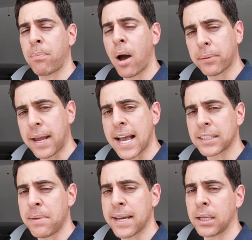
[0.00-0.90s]
pump
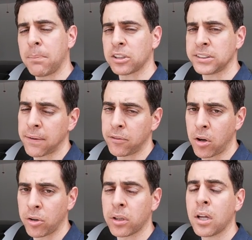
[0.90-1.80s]
gas making about
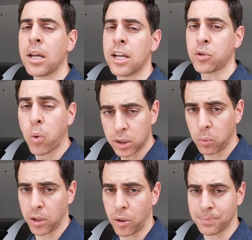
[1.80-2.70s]
720
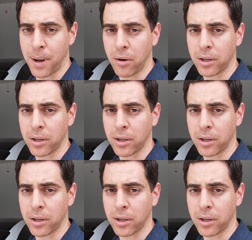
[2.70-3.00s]
wheel horsepower.